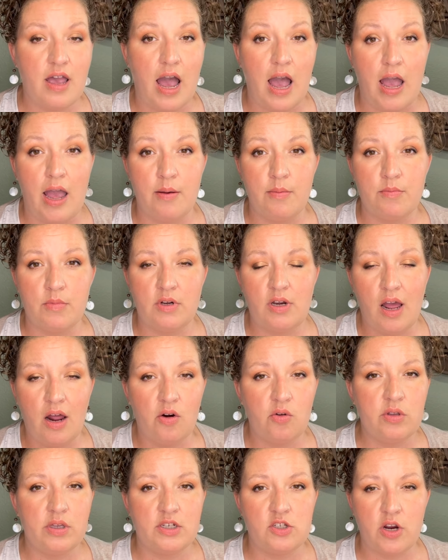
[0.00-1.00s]
I'm not
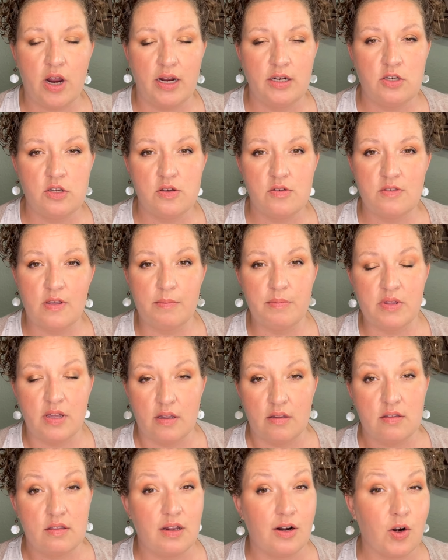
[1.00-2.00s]
only trying to use up
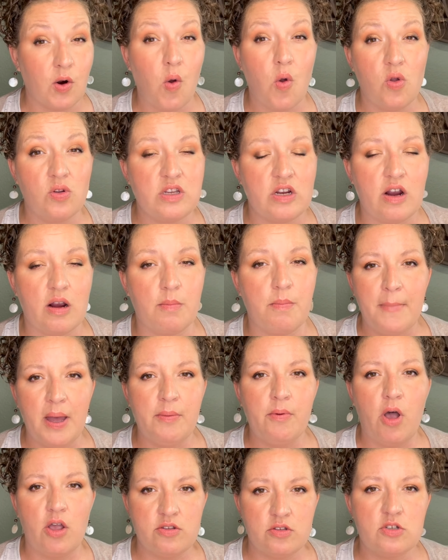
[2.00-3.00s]
things that are older, but
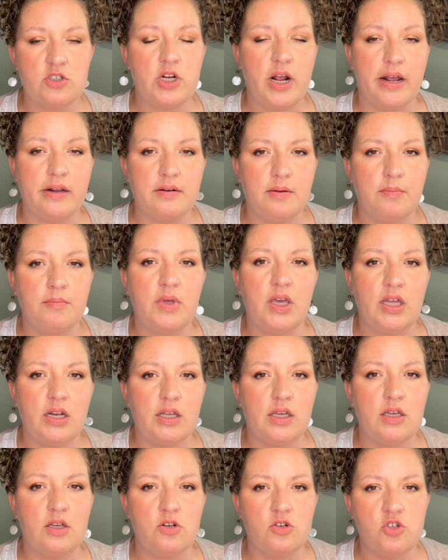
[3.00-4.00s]
I'm also trying to
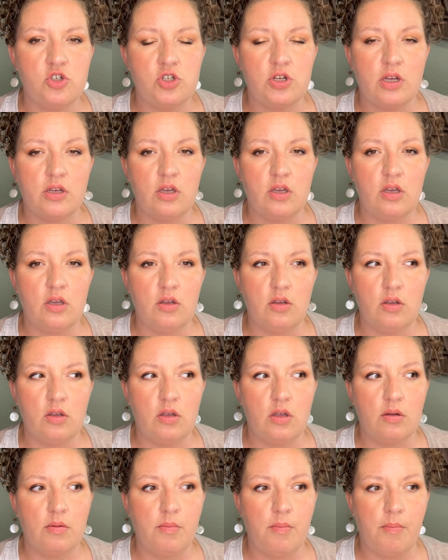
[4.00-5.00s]
manage
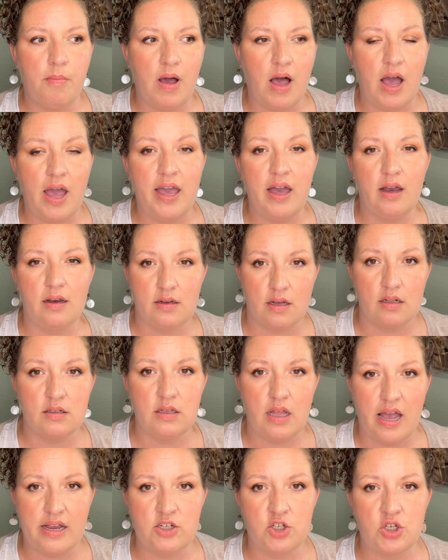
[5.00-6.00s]
my
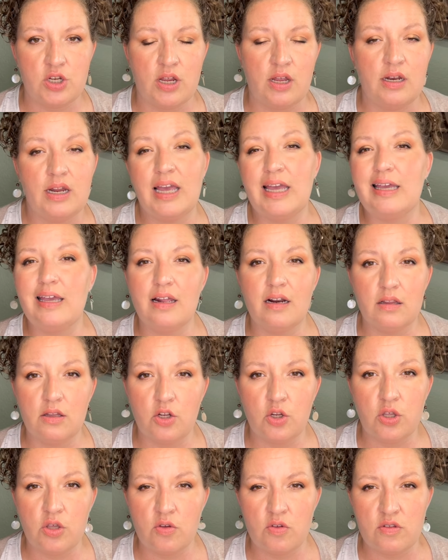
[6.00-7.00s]
collection and get a
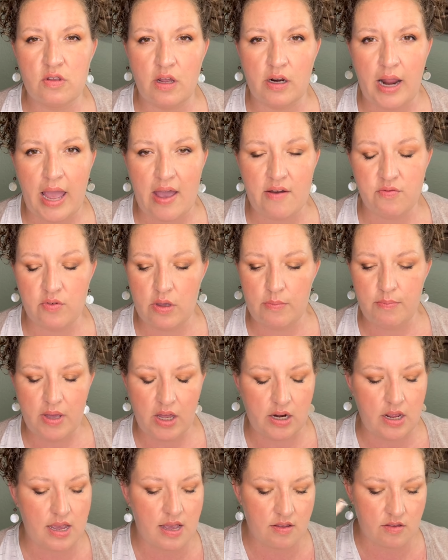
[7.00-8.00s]
little use on
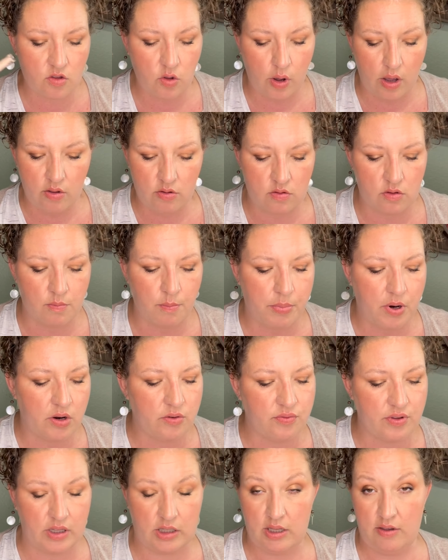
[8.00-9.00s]
everybody. So I was
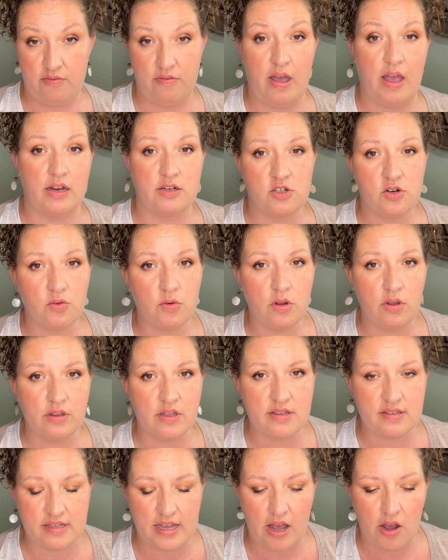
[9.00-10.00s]
perfectly fine to roll
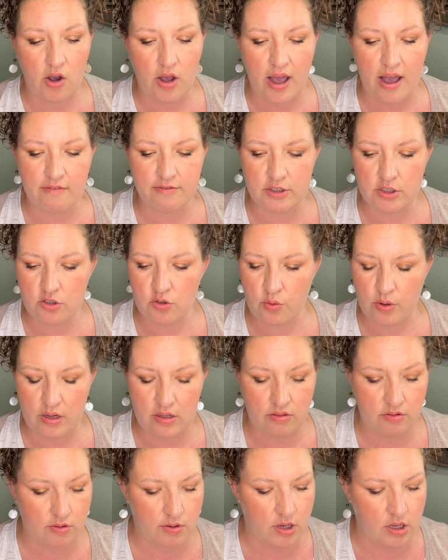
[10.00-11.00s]
this out after
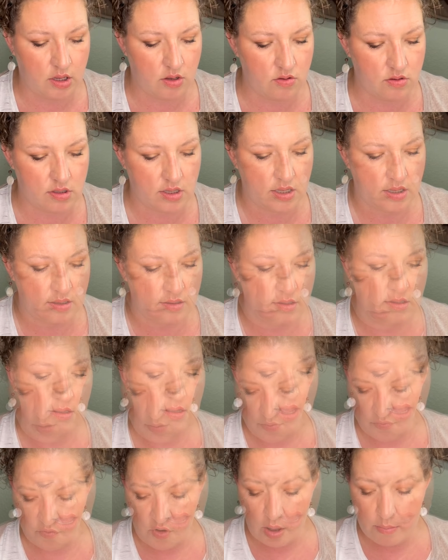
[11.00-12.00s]
23 uses.
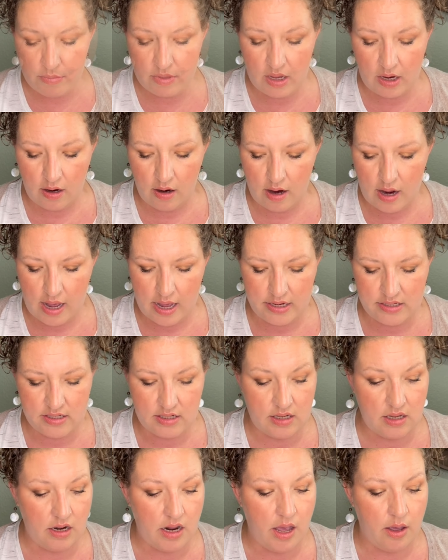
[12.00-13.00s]
From there, I
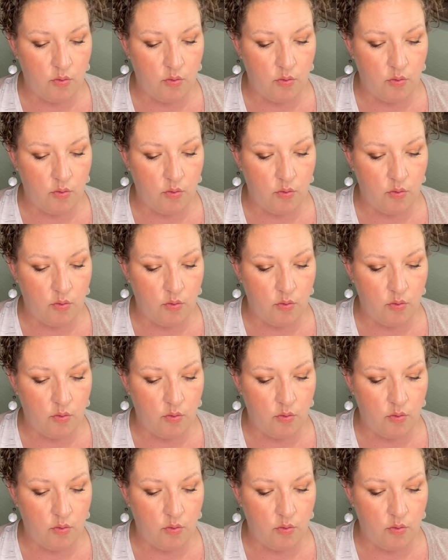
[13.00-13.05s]
did